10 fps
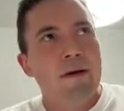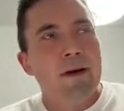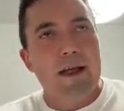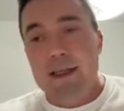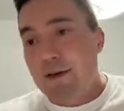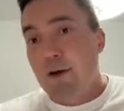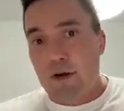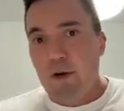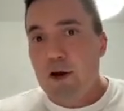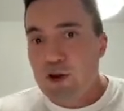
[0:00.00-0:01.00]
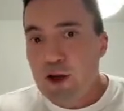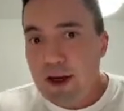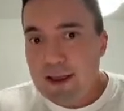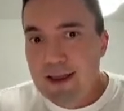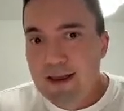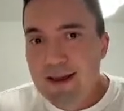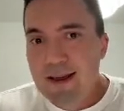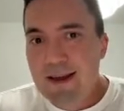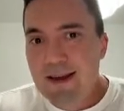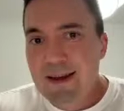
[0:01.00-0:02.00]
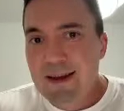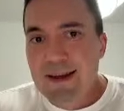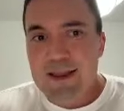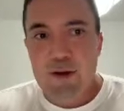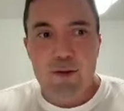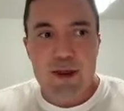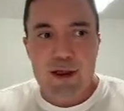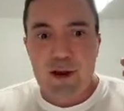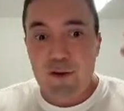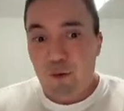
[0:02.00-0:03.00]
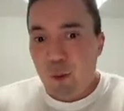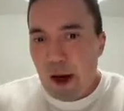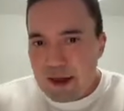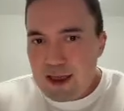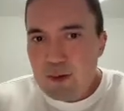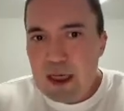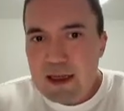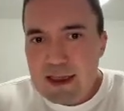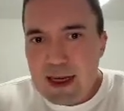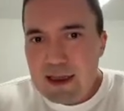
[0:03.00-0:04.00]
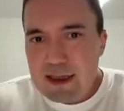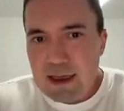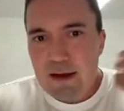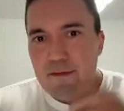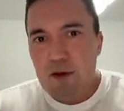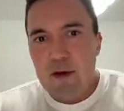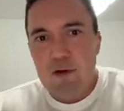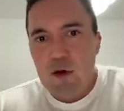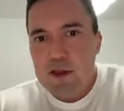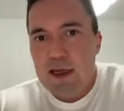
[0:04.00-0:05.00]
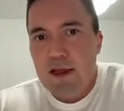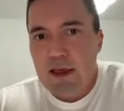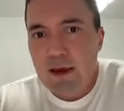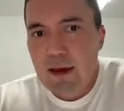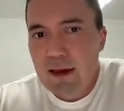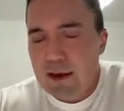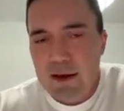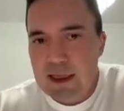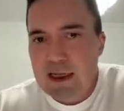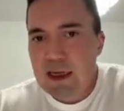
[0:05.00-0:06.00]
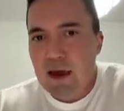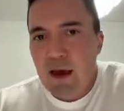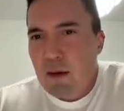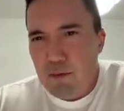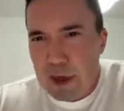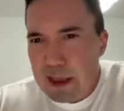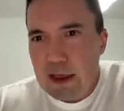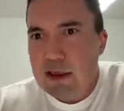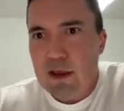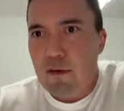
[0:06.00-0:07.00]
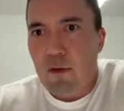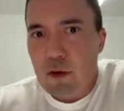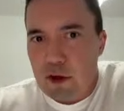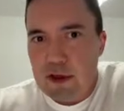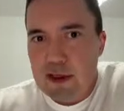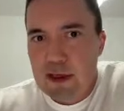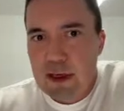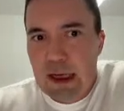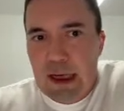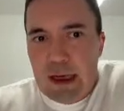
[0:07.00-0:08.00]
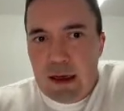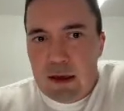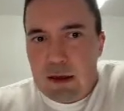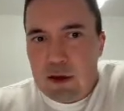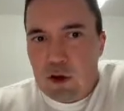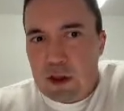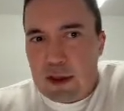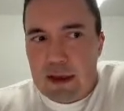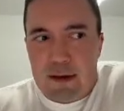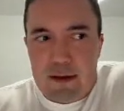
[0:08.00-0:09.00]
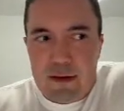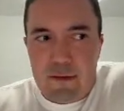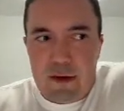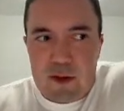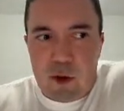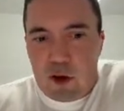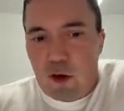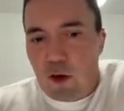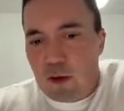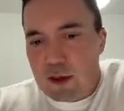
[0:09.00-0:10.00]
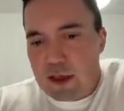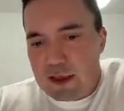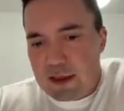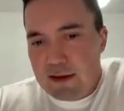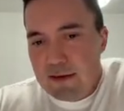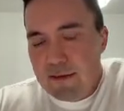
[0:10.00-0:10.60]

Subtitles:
it has a very large size. So it's a lot of bytes being sent. And if you're sending millions of orders, usually fixed protocol is